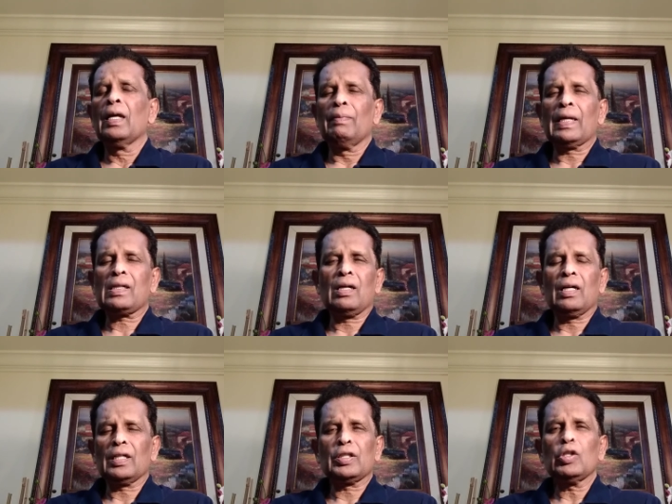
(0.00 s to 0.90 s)

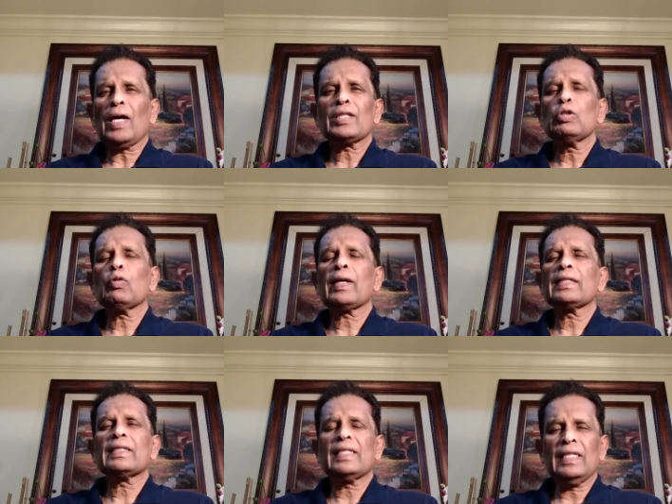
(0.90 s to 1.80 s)
because as you
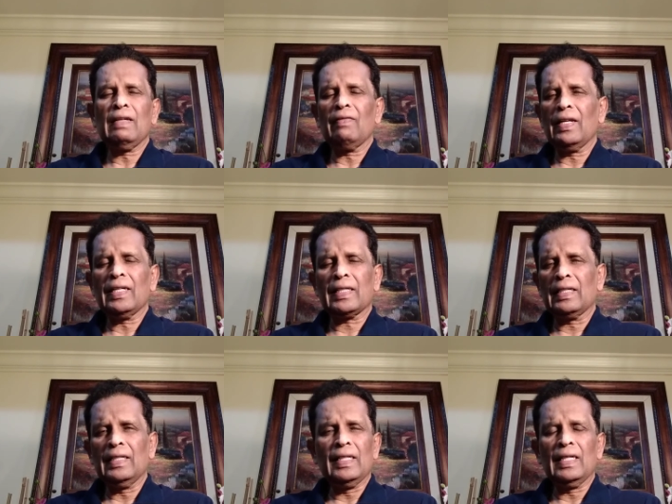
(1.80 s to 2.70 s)
can see very
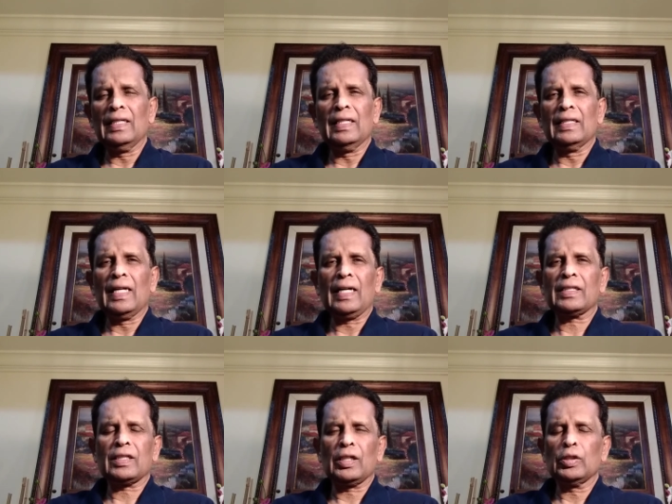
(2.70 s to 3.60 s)
clearly
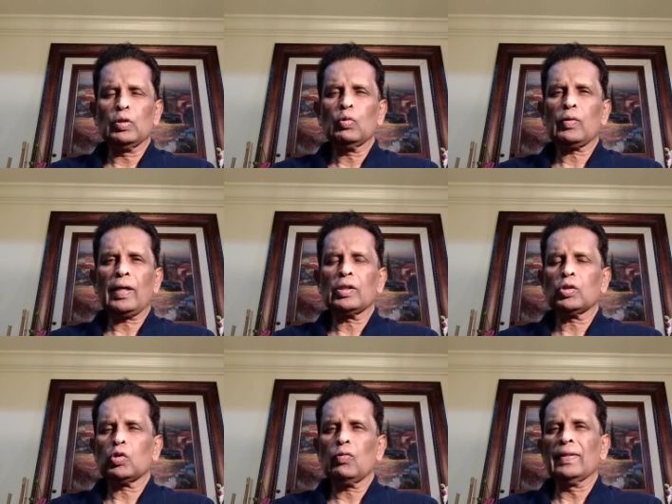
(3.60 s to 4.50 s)
that you
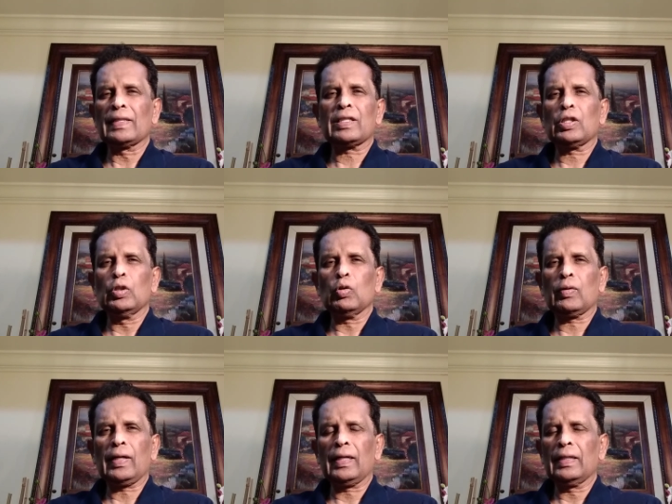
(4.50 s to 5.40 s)
can twist,
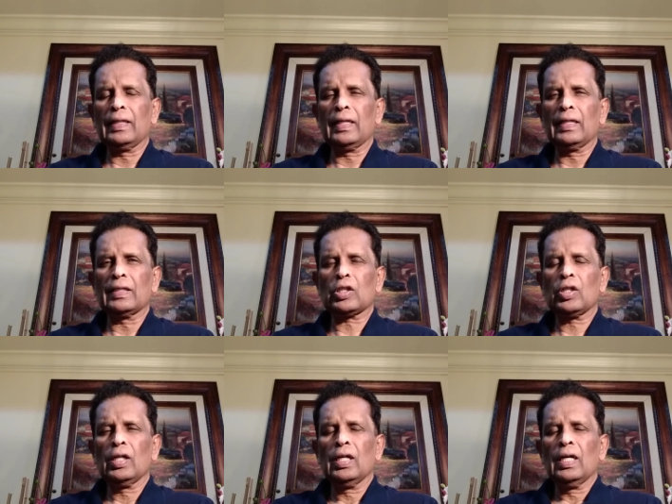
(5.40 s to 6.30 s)
you can
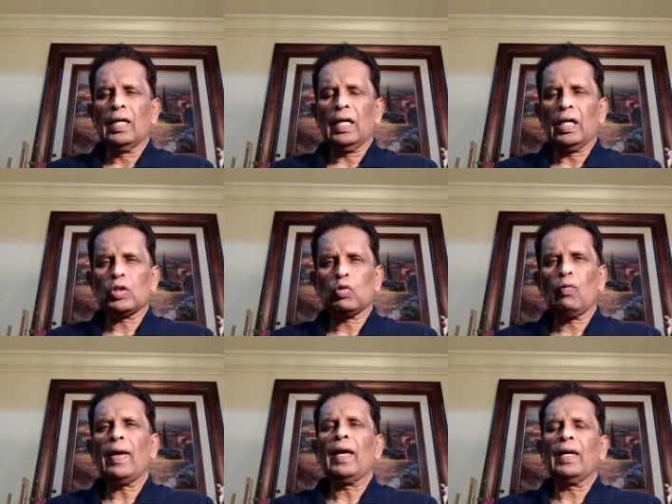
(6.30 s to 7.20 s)

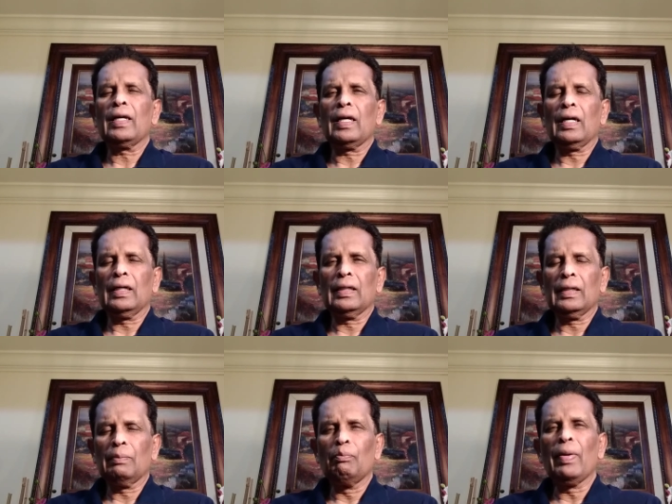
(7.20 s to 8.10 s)
sway,
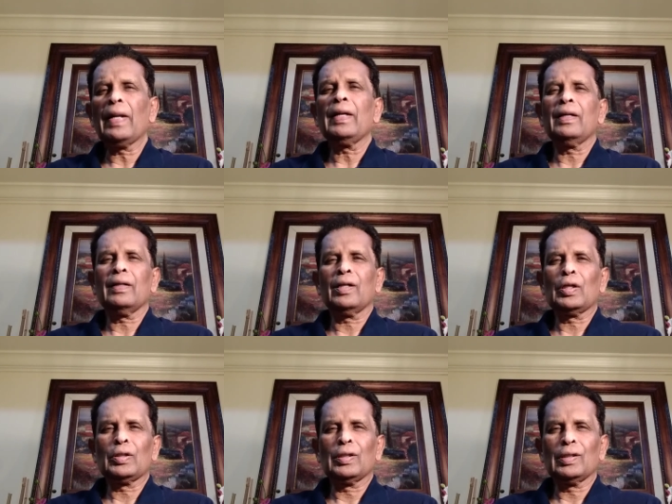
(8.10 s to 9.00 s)
bend
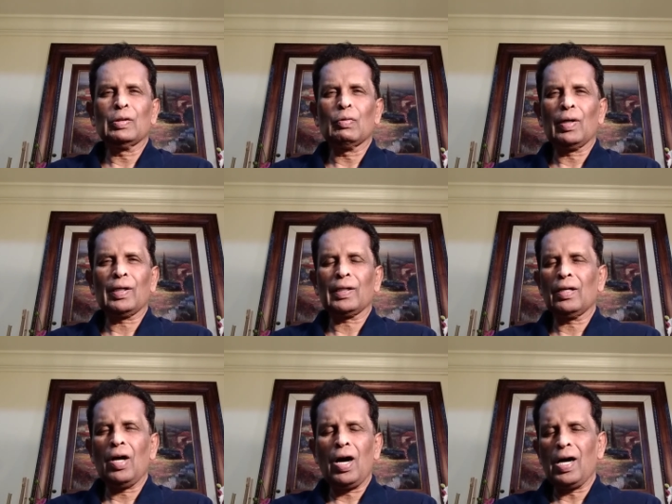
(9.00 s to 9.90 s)
your
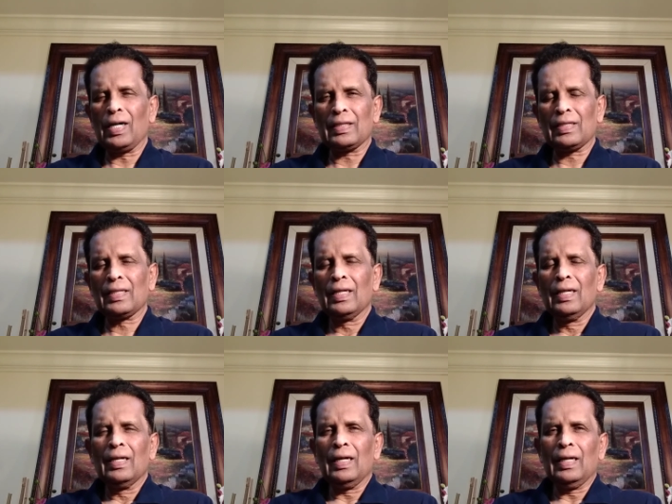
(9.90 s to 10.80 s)
gods
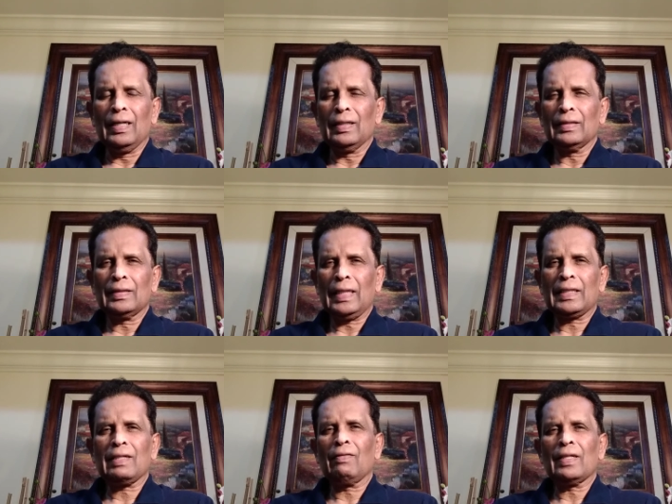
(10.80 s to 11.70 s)

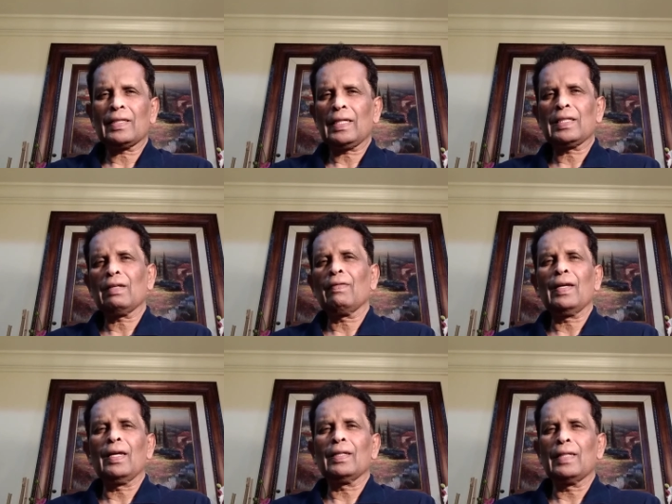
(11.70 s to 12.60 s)
such a way
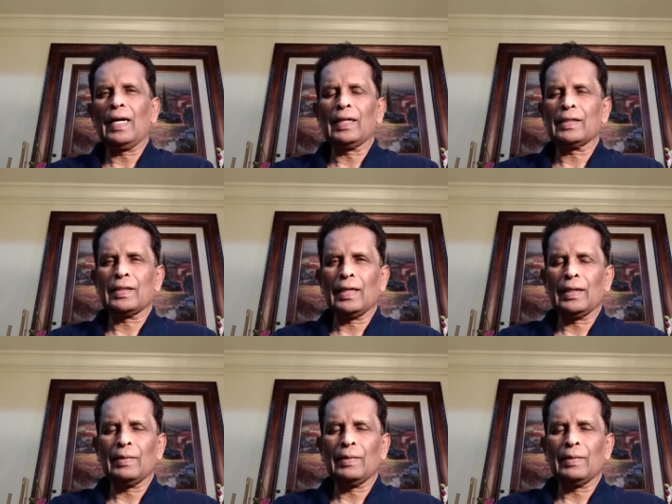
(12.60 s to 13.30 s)
that